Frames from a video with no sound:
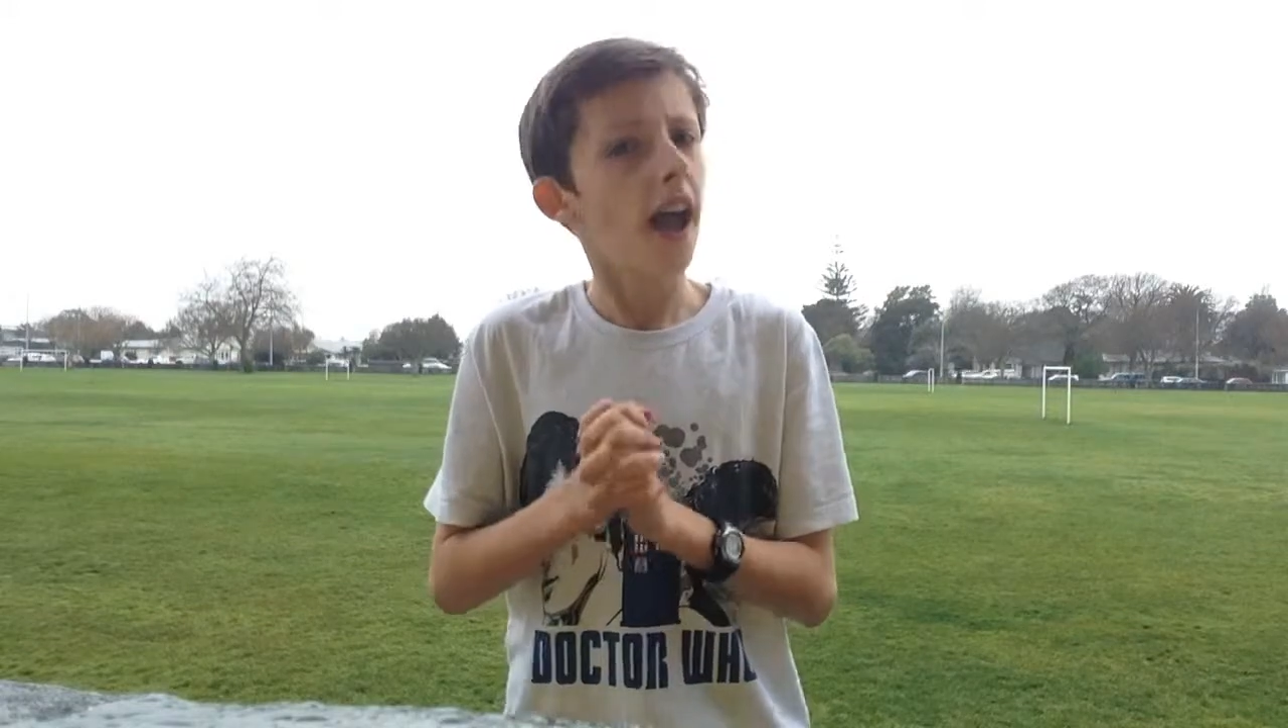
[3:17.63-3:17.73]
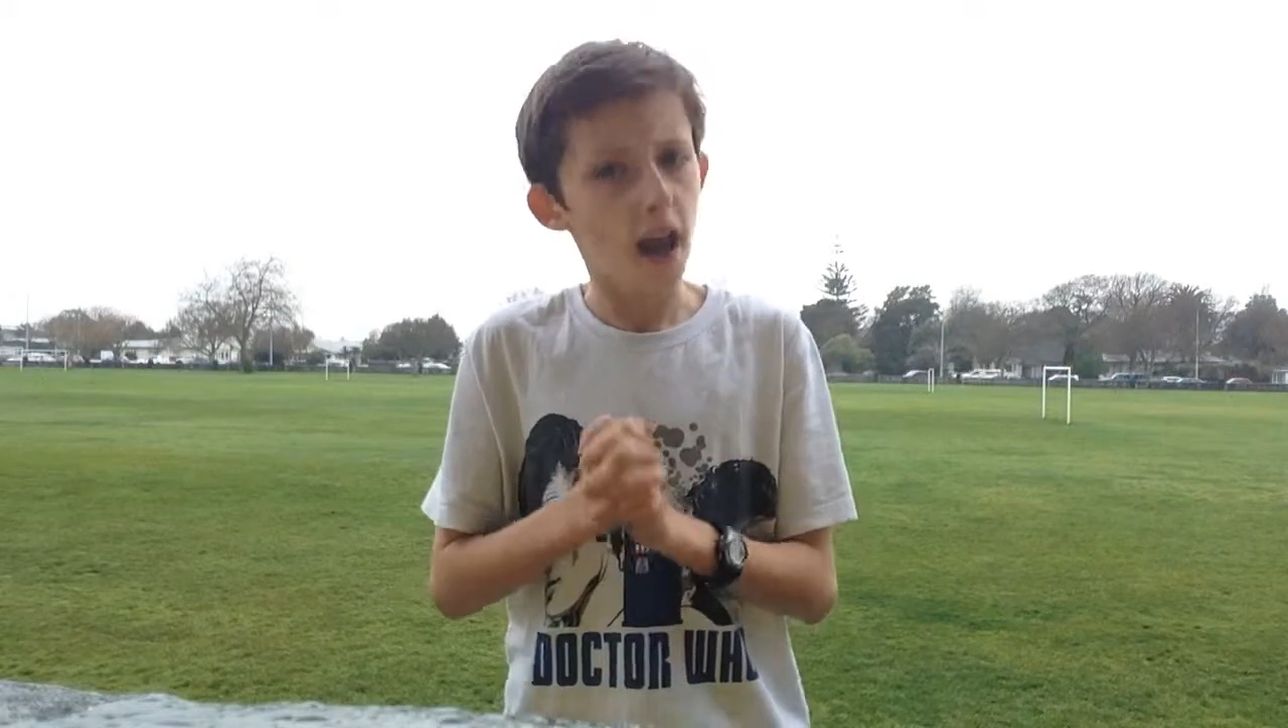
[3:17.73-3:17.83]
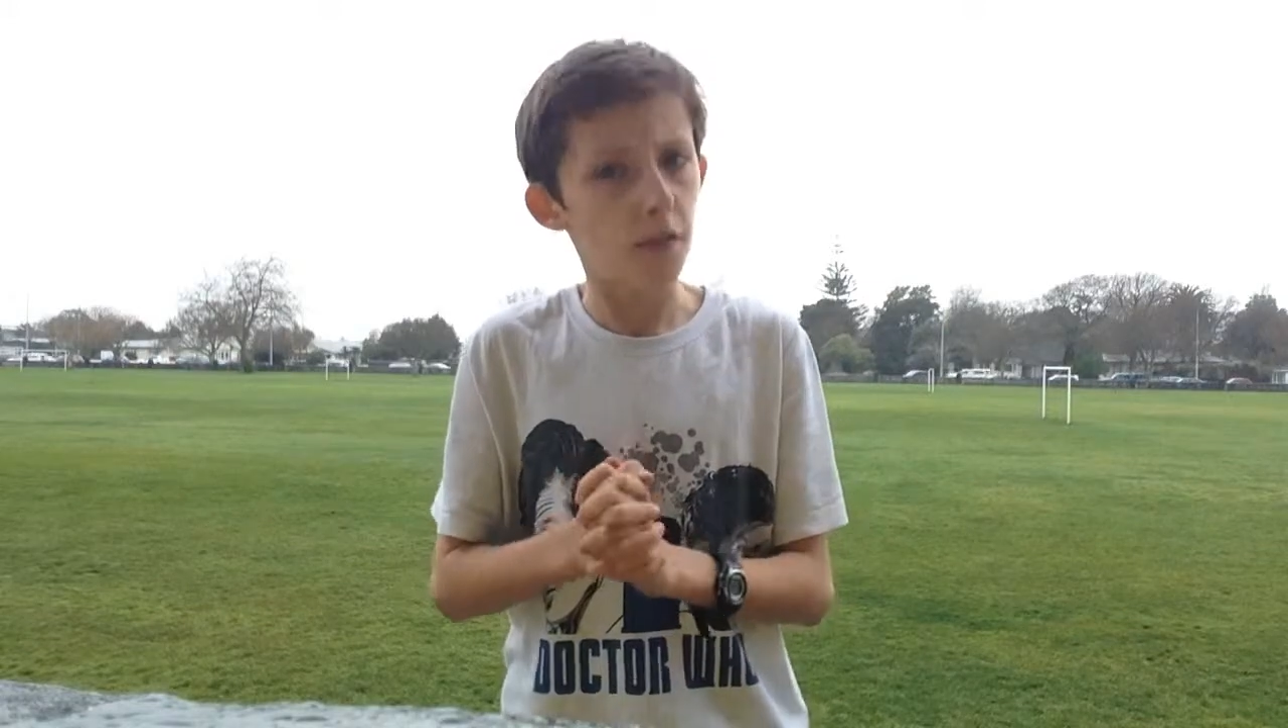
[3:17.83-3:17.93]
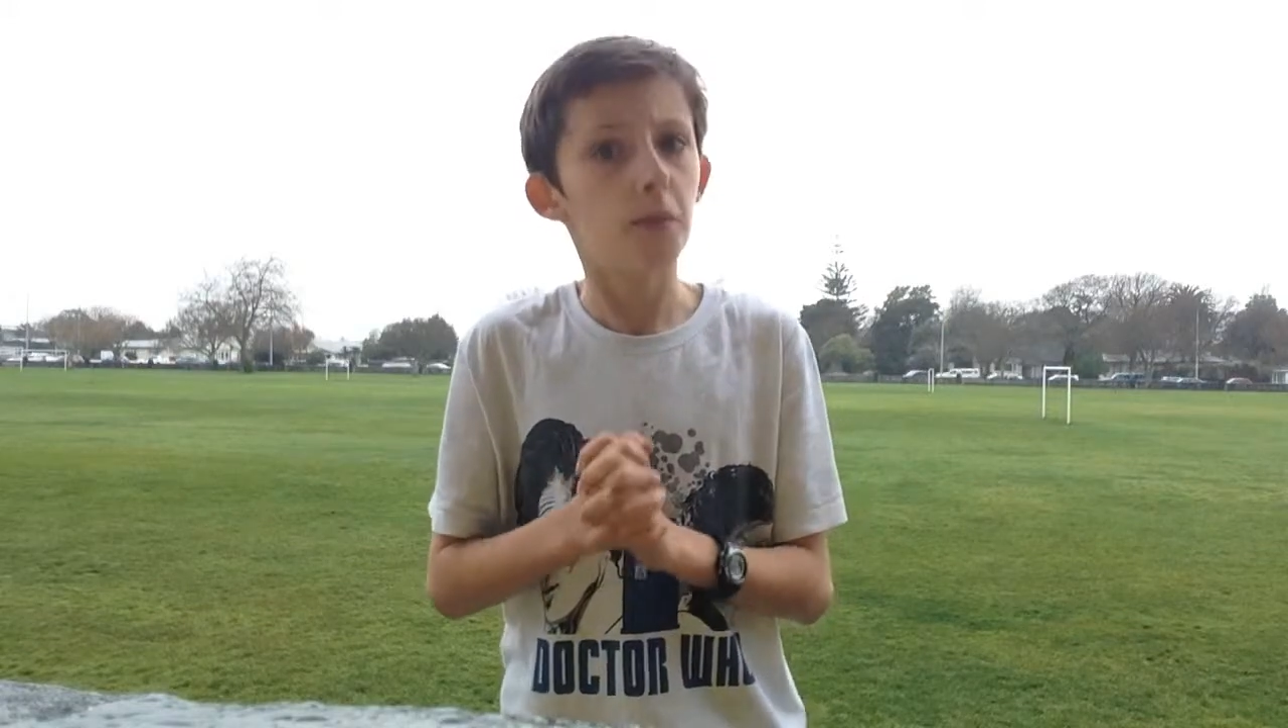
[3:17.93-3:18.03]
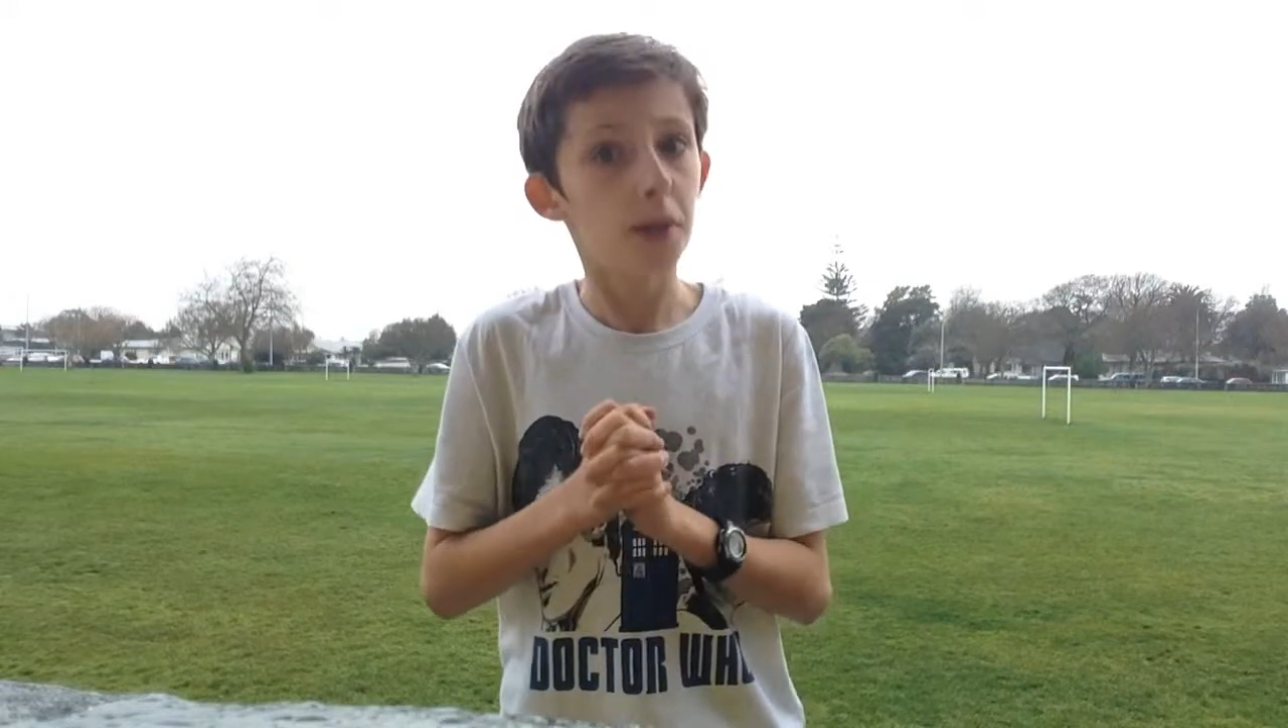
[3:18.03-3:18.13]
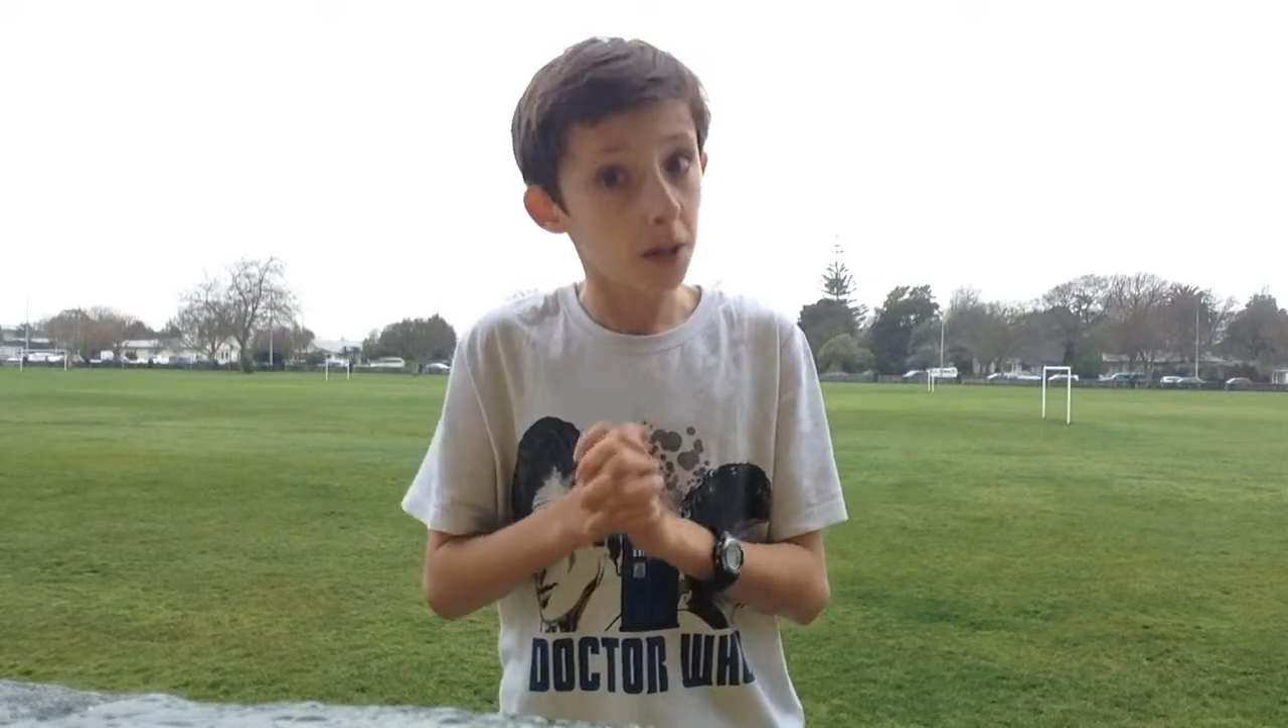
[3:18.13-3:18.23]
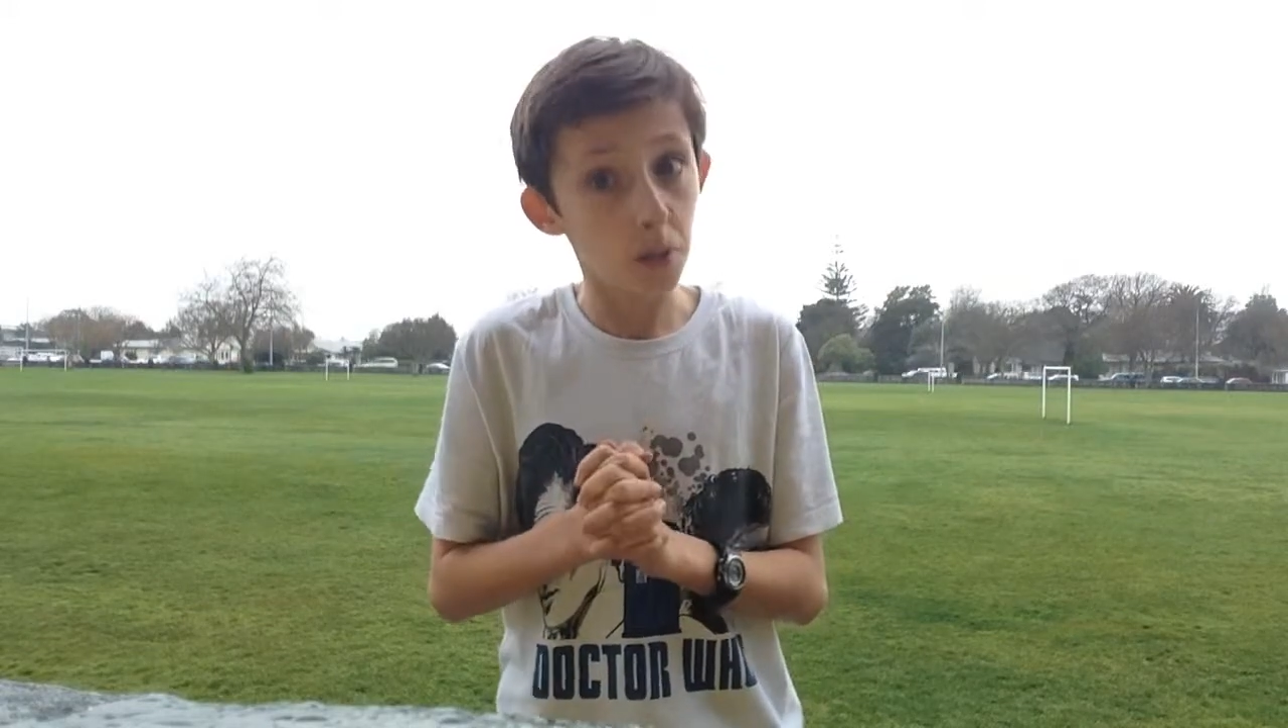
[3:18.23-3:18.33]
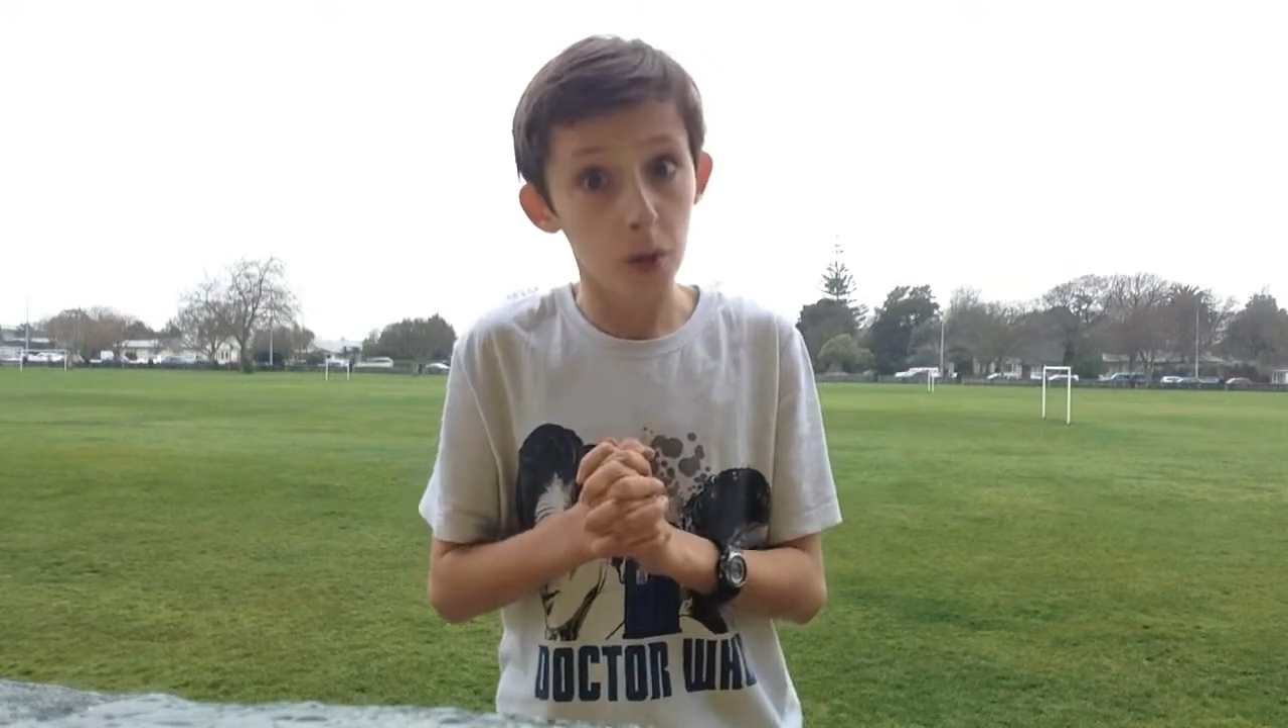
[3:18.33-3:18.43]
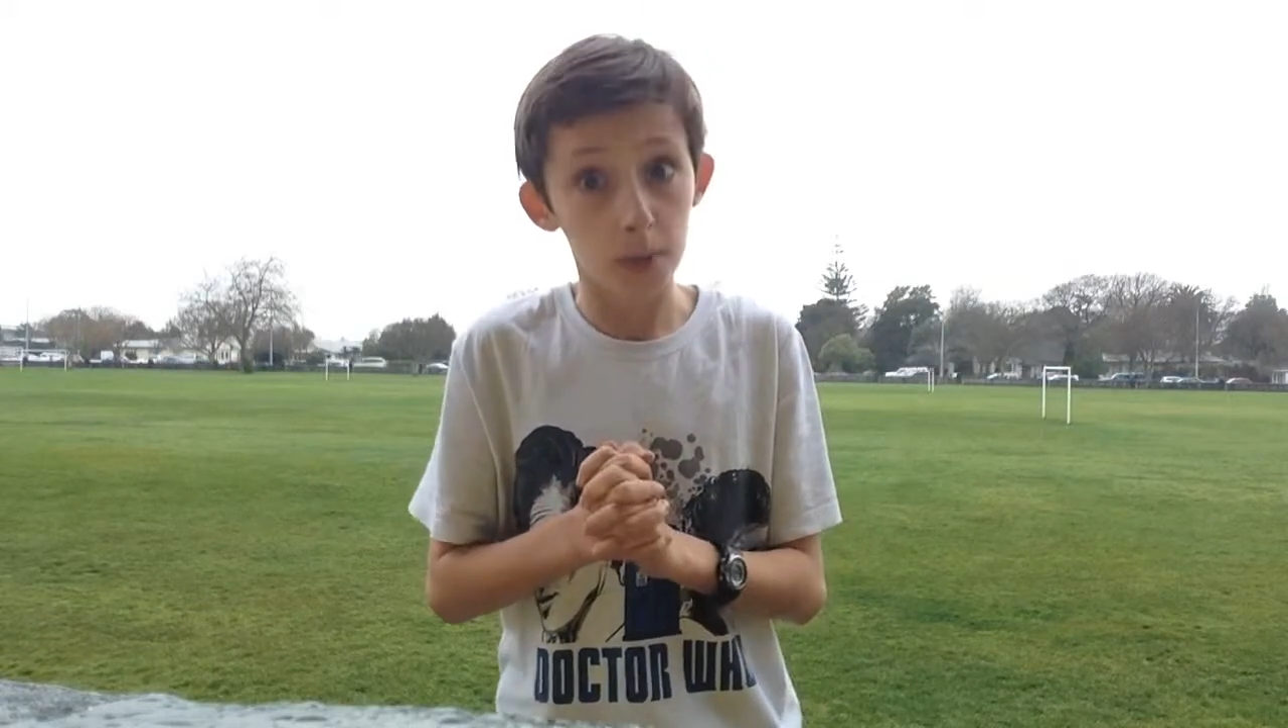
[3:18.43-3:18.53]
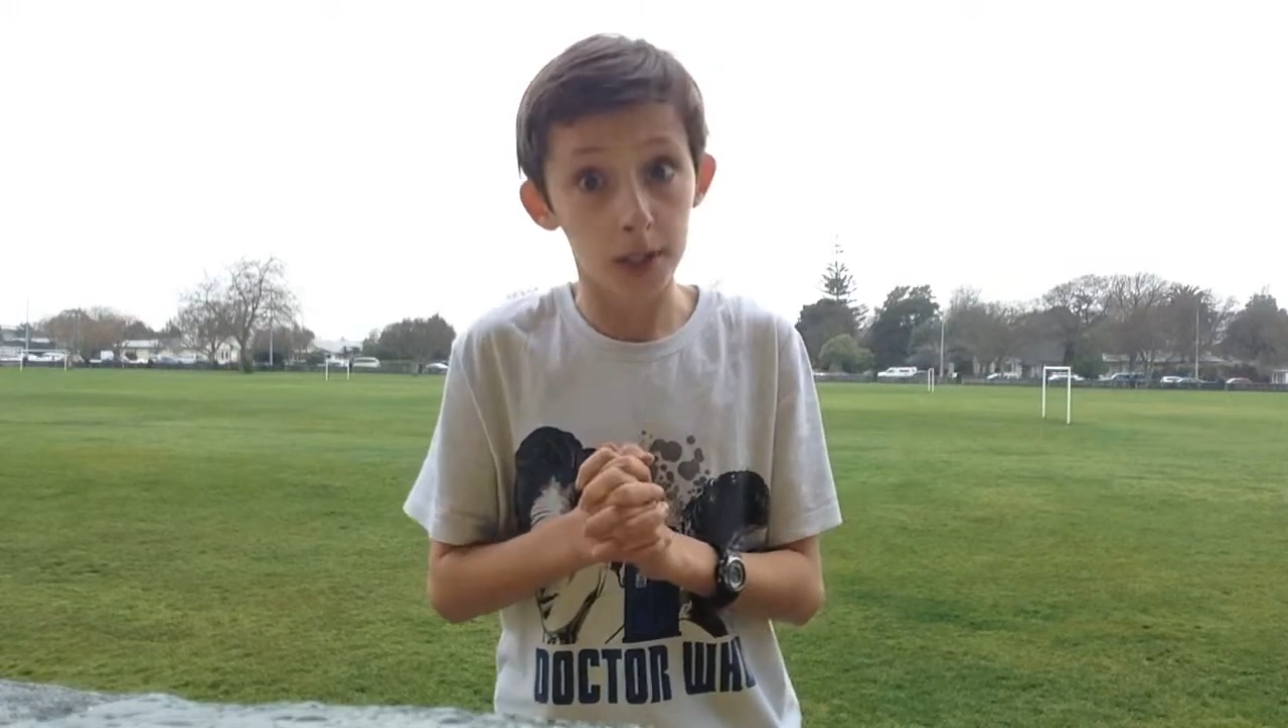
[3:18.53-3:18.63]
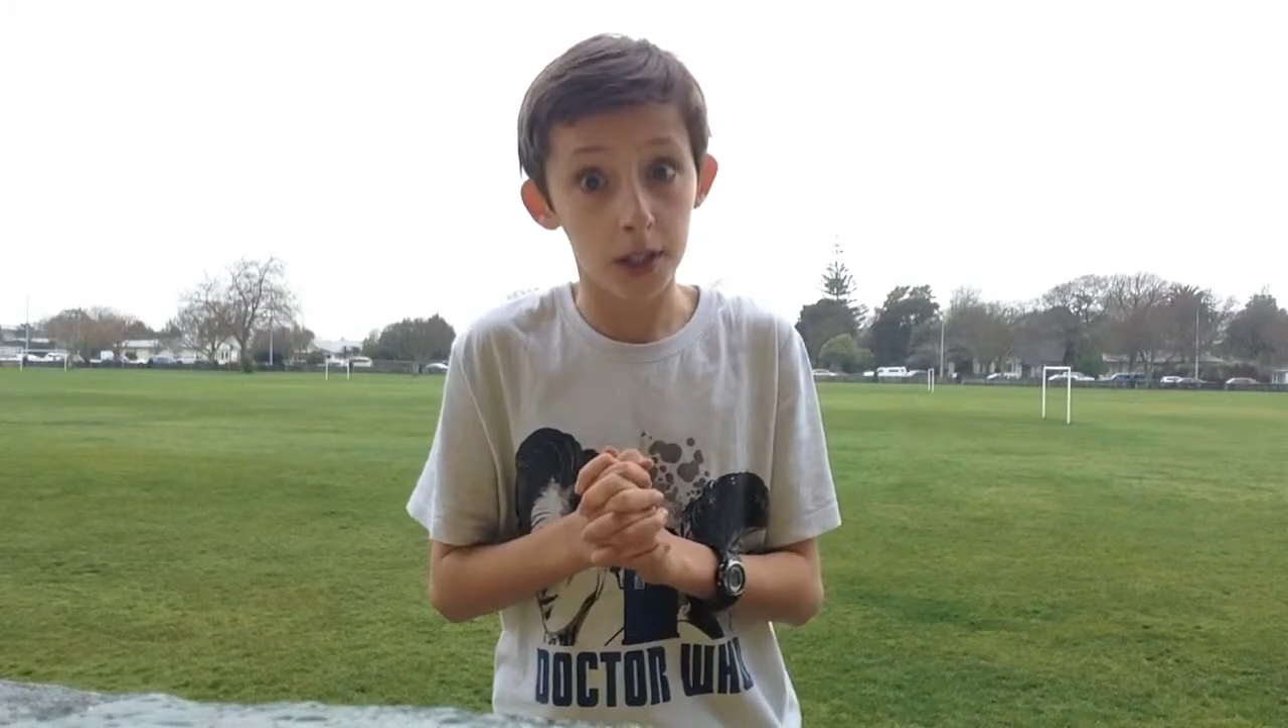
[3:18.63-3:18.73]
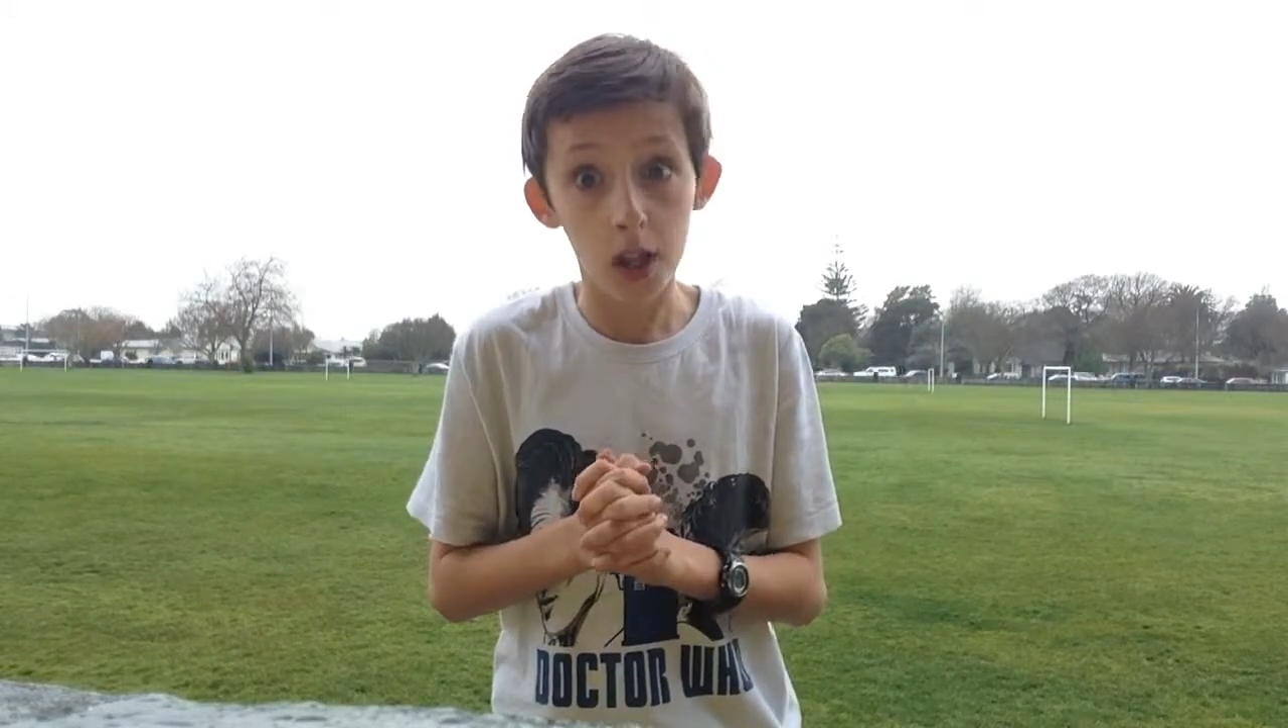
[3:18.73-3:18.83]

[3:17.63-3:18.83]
ever be a woman?